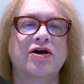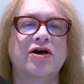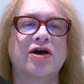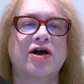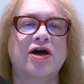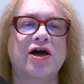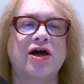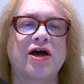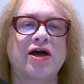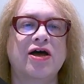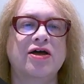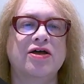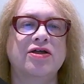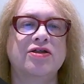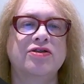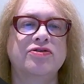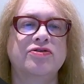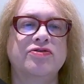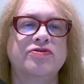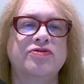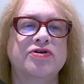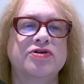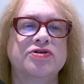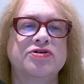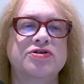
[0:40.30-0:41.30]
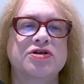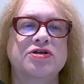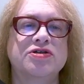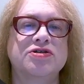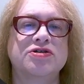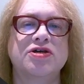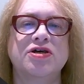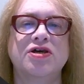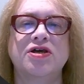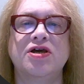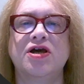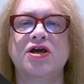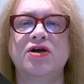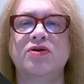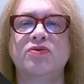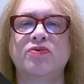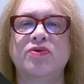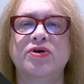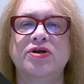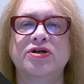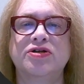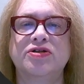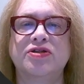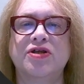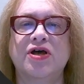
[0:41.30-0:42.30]
and the city in
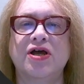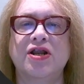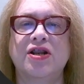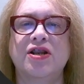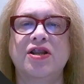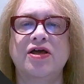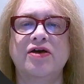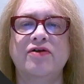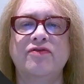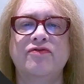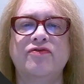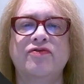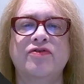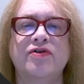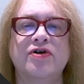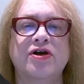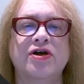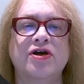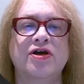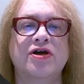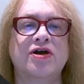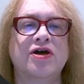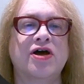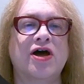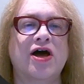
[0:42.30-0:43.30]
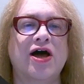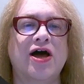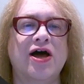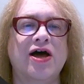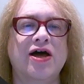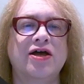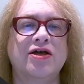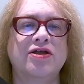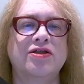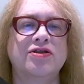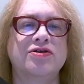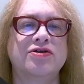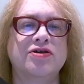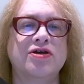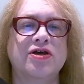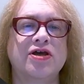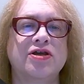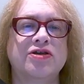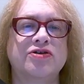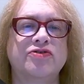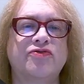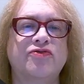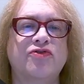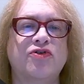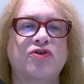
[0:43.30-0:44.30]
which they live, and it's
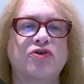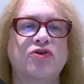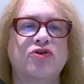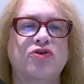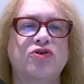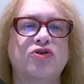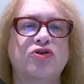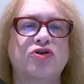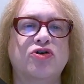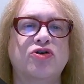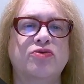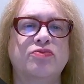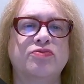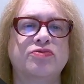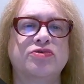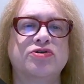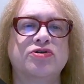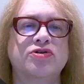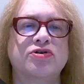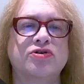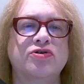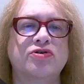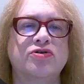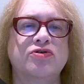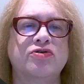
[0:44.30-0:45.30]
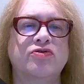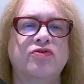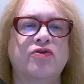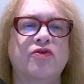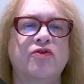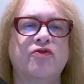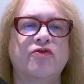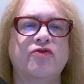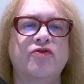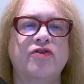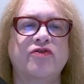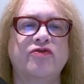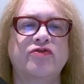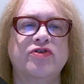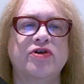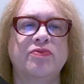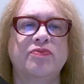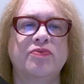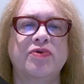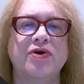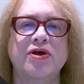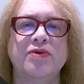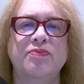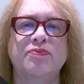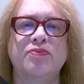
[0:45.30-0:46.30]
for up to 50
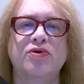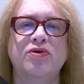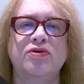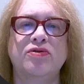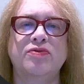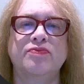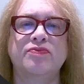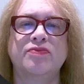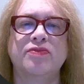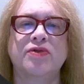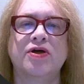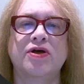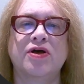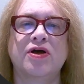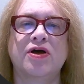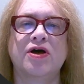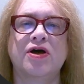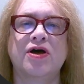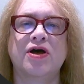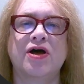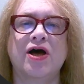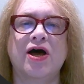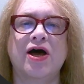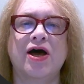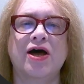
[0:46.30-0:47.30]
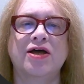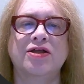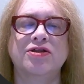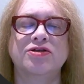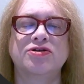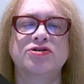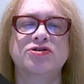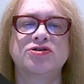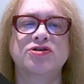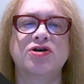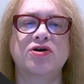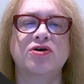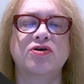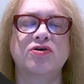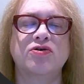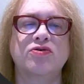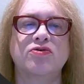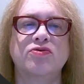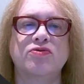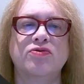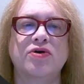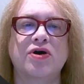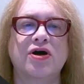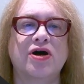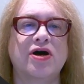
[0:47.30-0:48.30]
people. And
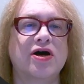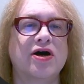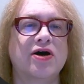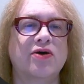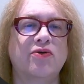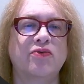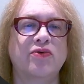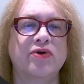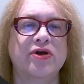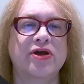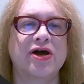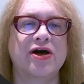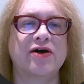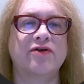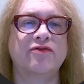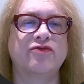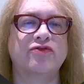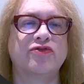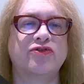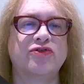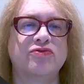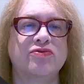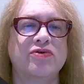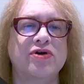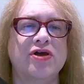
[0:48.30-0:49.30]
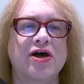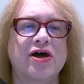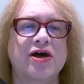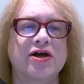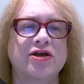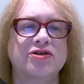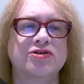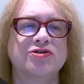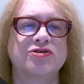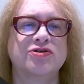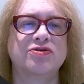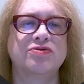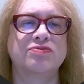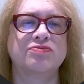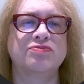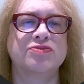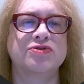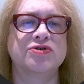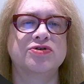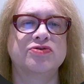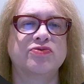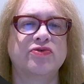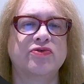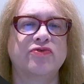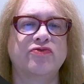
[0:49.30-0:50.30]
so we have 3
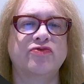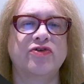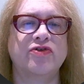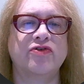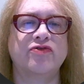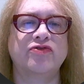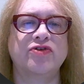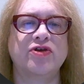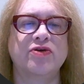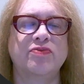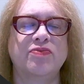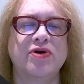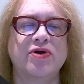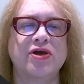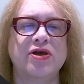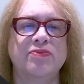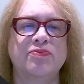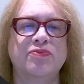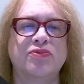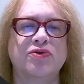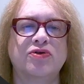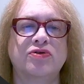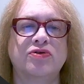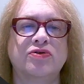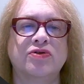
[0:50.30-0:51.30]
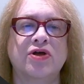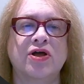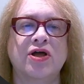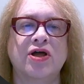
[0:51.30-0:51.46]
items with 50 people.